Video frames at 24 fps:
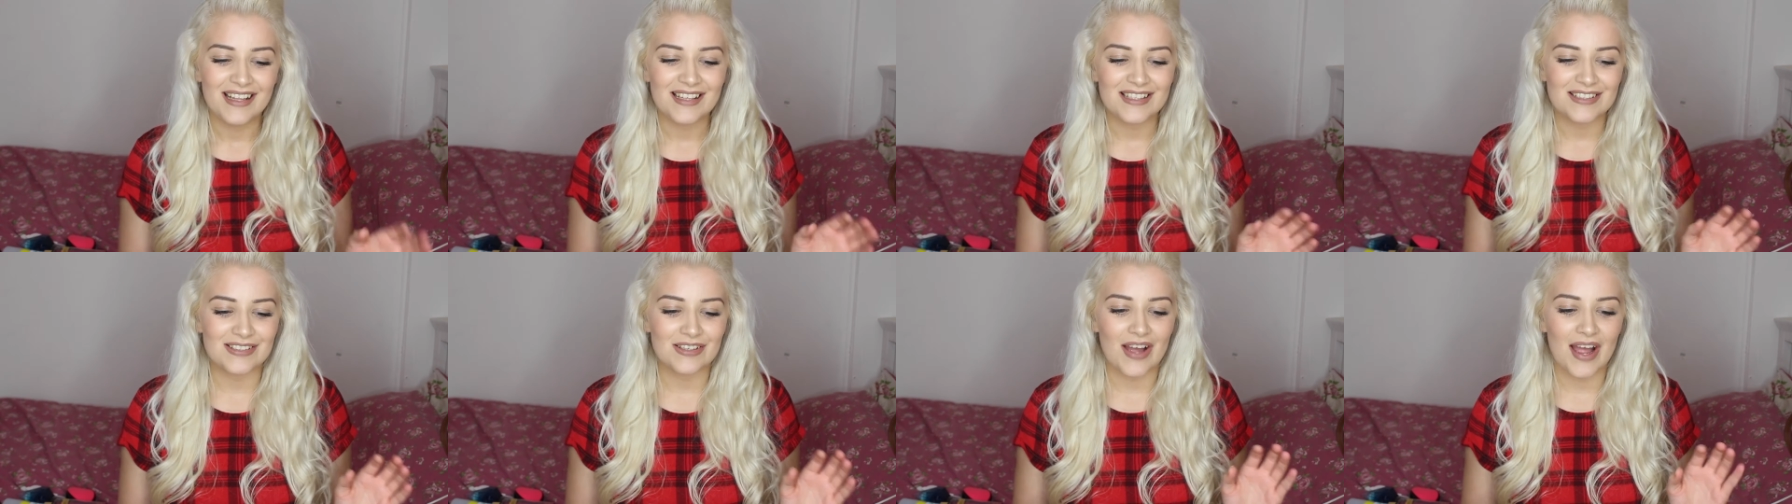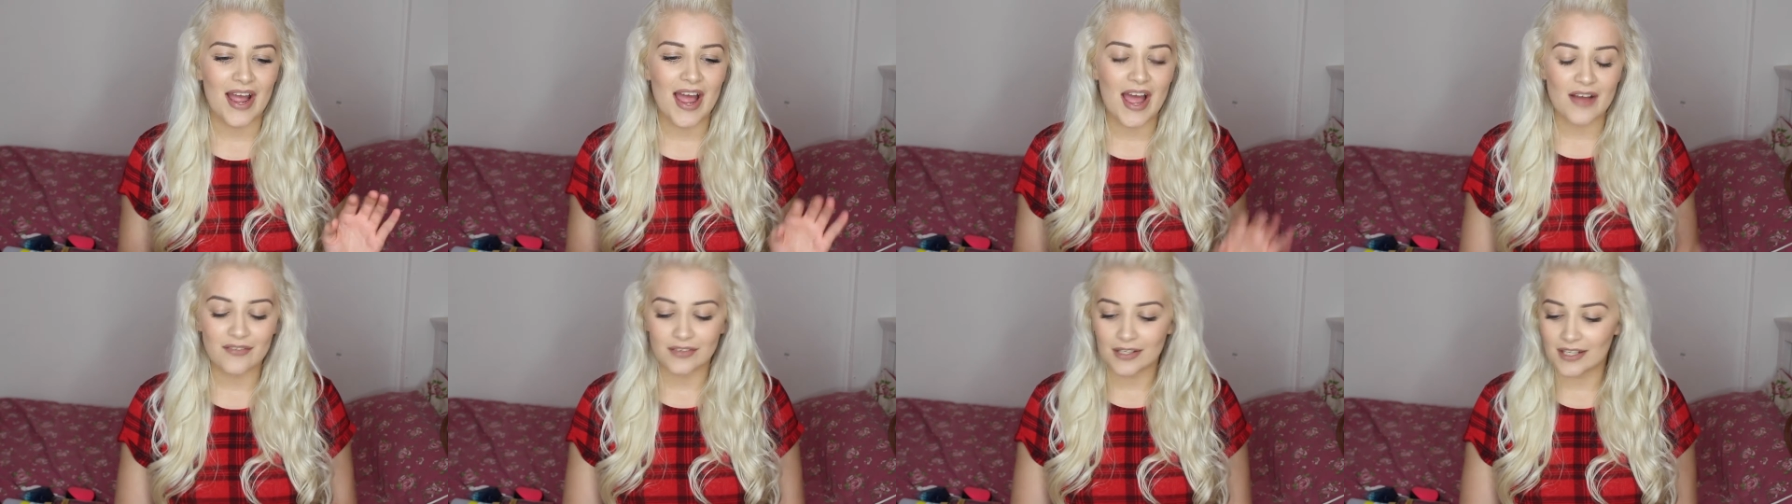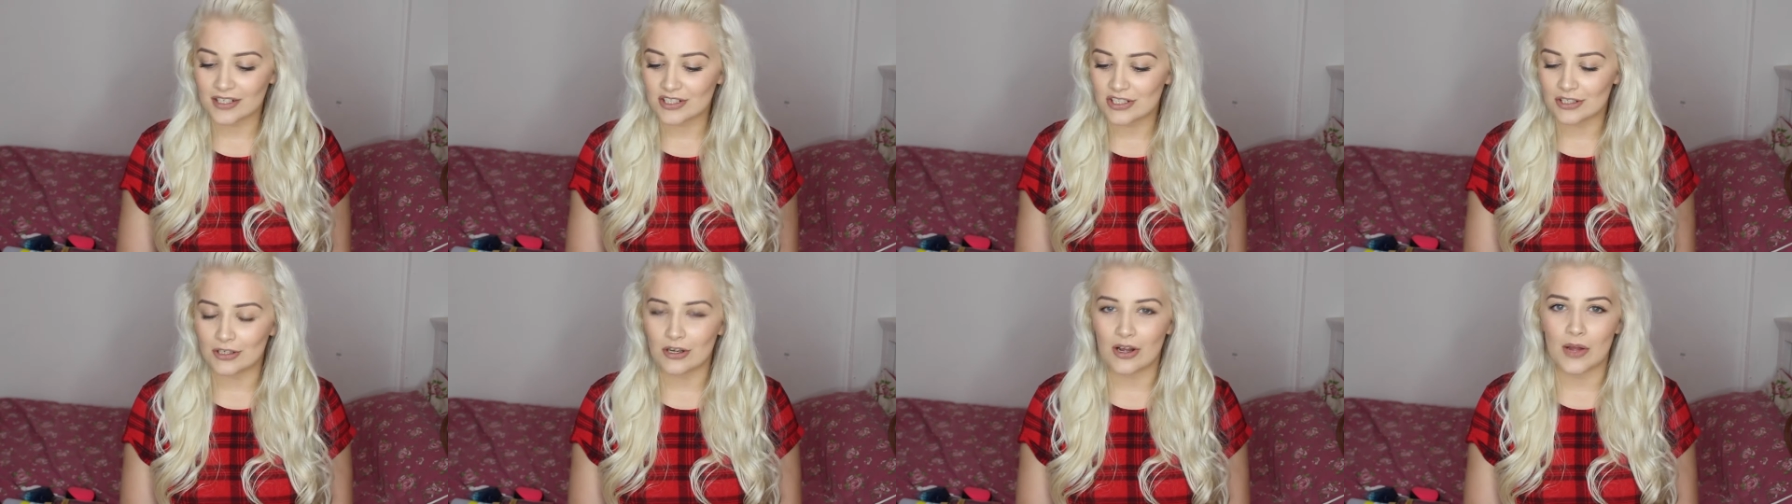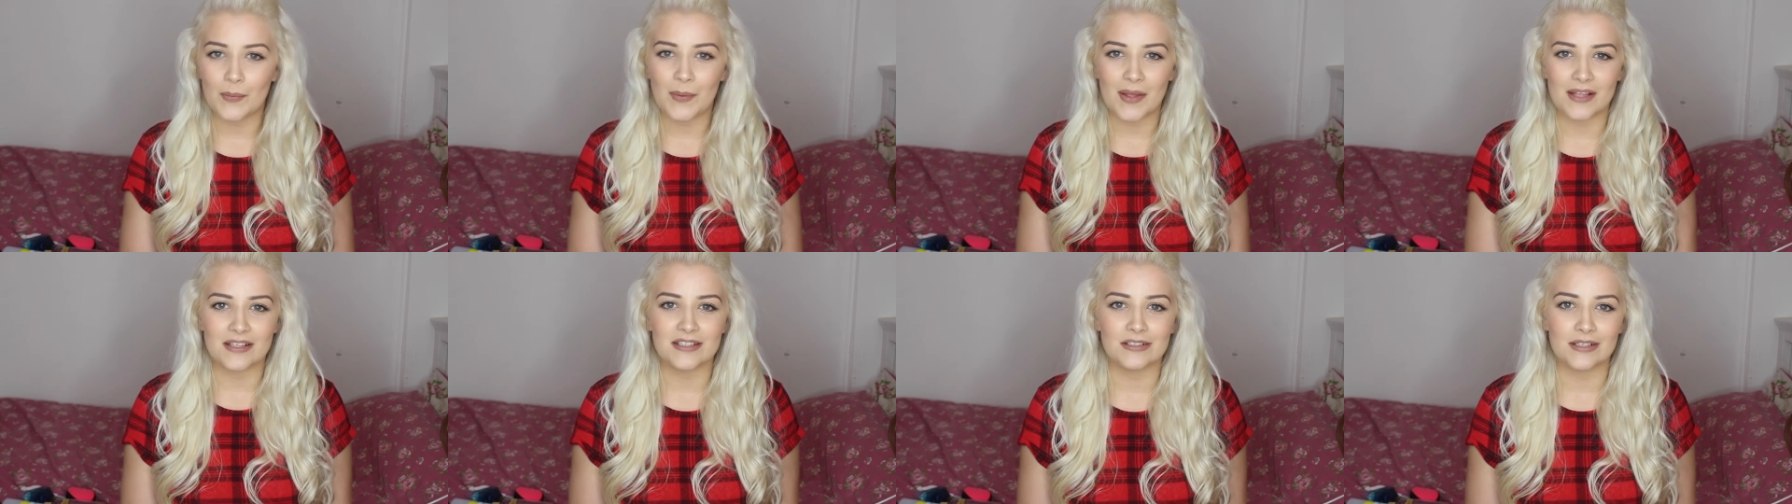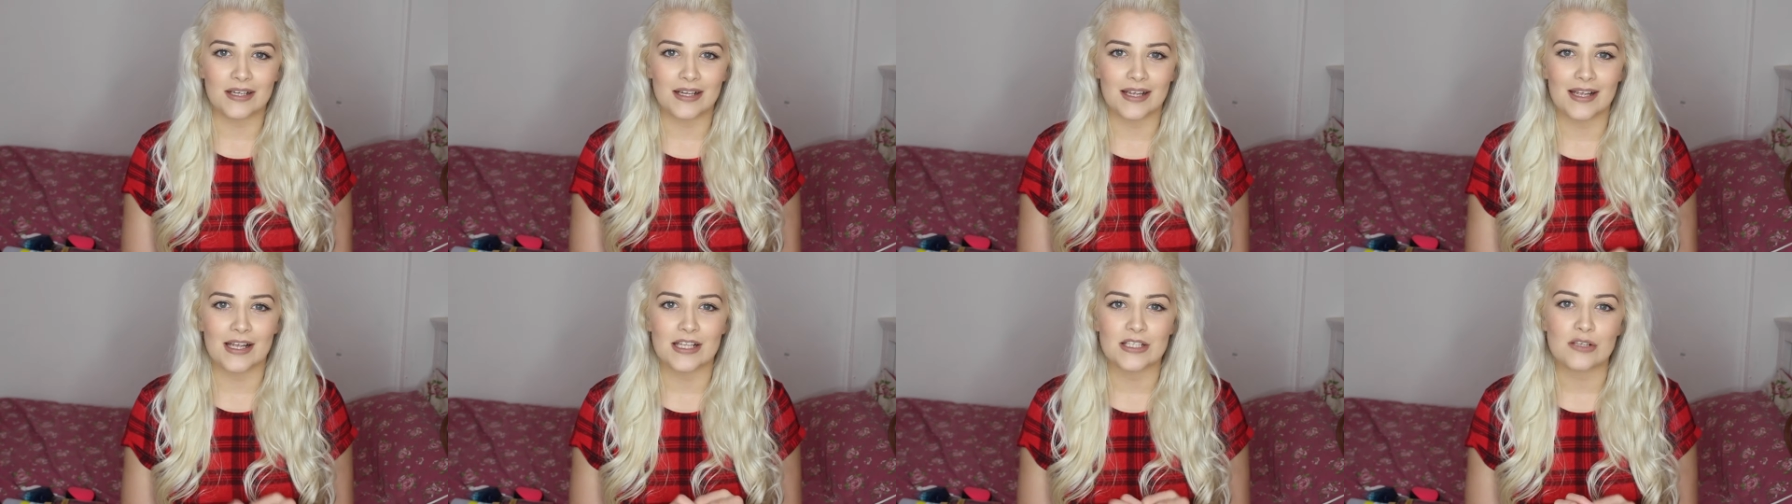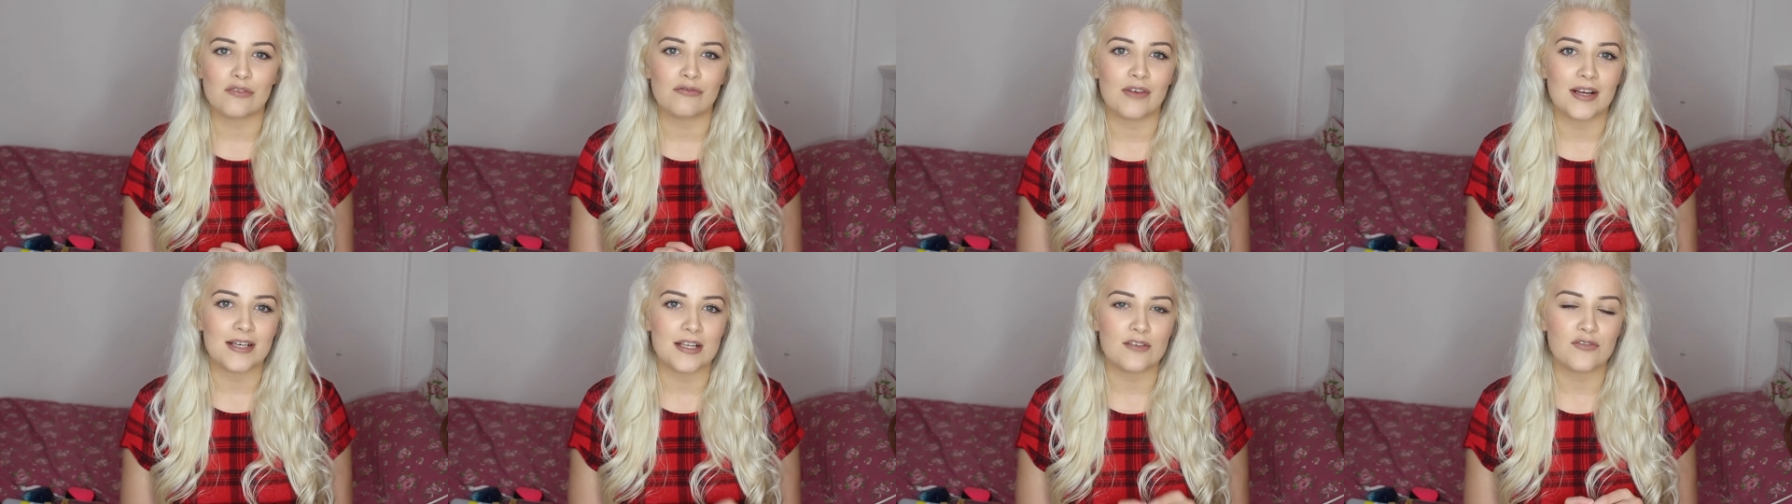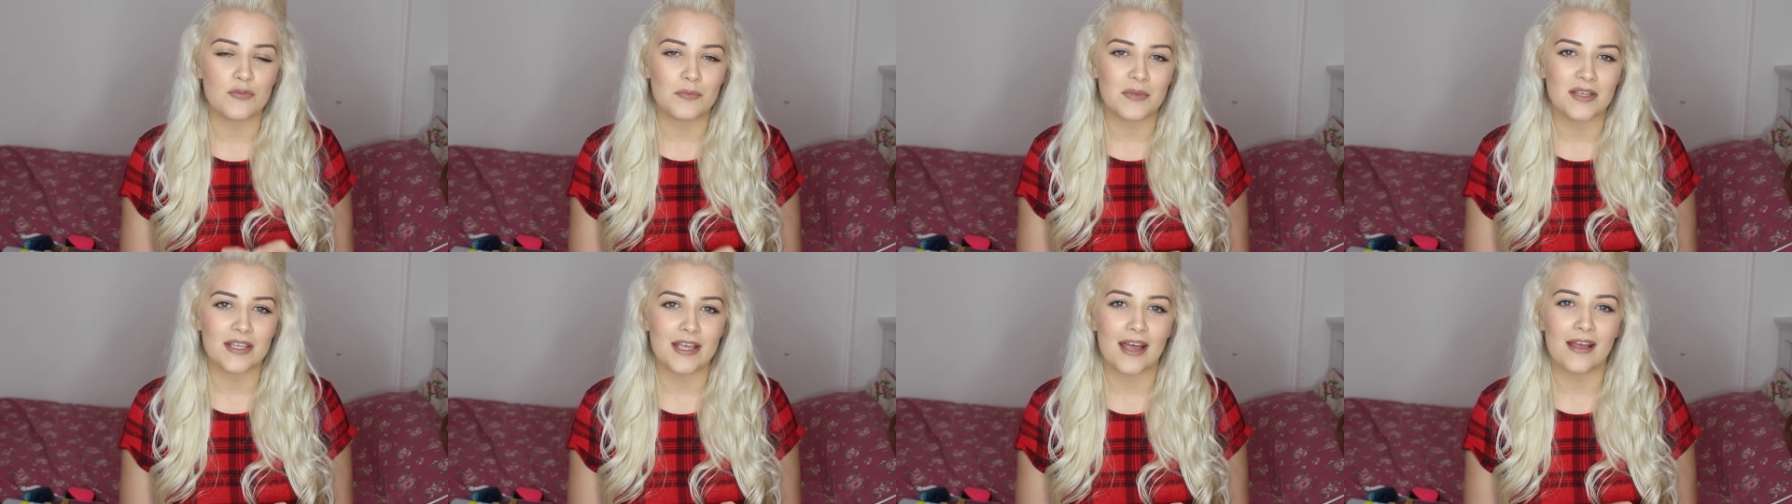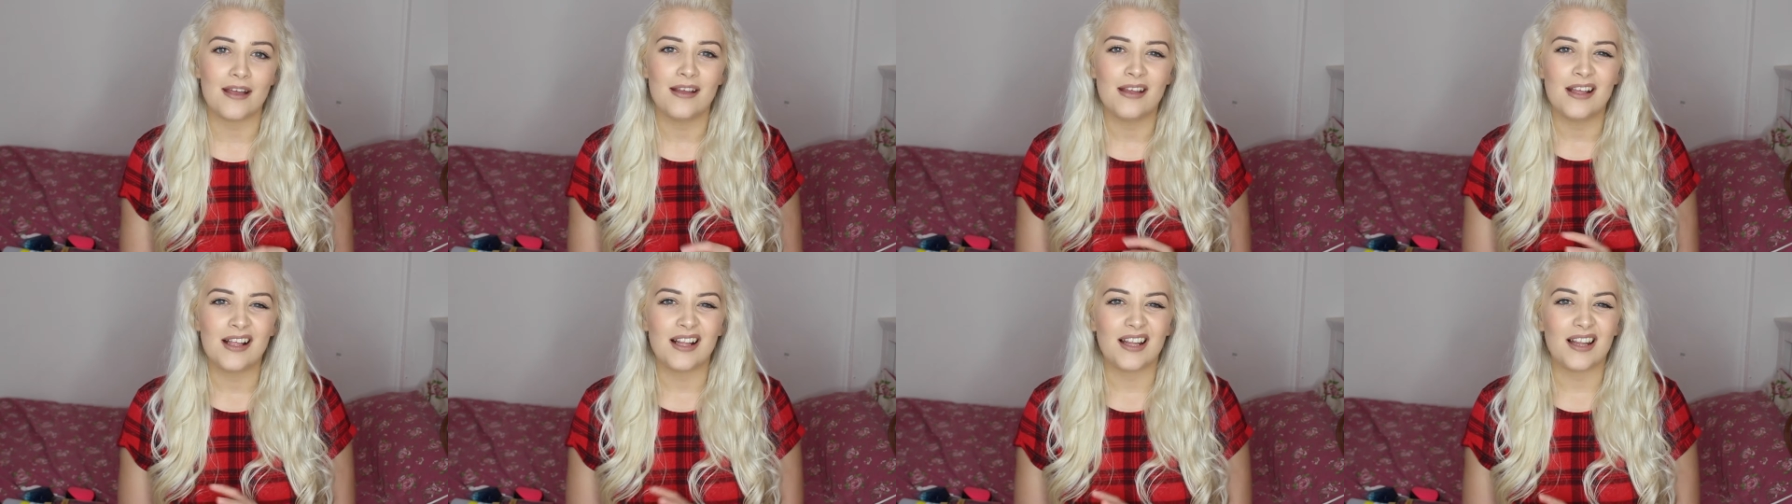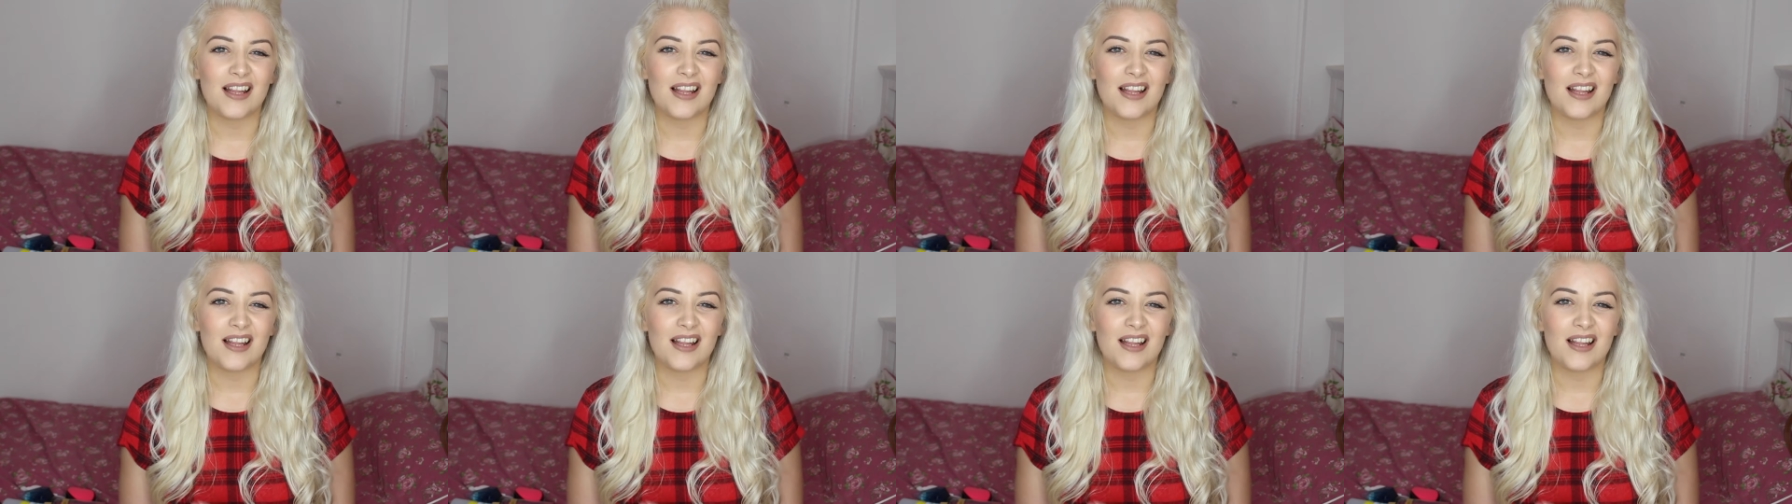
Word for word: So I haven't actually got a pencil case ready for me yet.